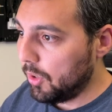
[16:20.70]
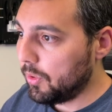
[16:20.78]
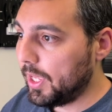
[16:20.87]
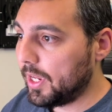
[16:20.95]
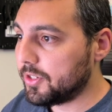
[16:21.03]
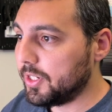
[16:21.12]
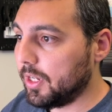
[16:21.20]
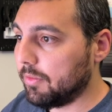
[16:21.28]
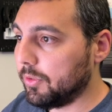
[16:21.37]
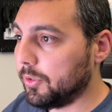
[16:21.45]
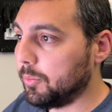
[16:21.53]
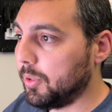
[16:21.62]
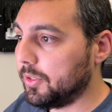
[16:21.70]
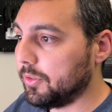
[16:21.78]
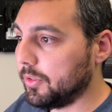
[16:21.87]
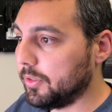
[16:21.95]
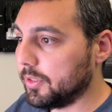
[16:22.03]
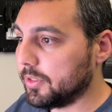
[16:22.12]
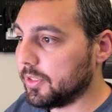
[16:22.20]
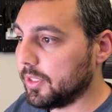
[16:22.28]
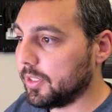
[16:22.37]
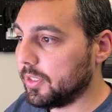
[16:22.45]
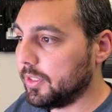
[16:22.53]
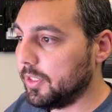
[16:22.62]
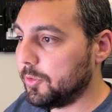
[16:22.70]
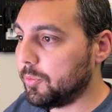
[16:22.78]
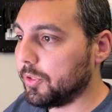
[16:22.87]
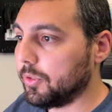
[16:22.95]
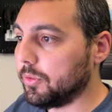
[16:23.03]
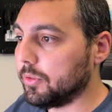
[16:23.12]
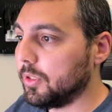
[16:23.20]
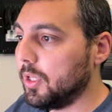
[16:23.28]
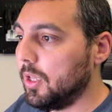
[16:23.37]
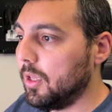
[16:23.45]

they actually have a little bundle, it looks like. That's pretty cool.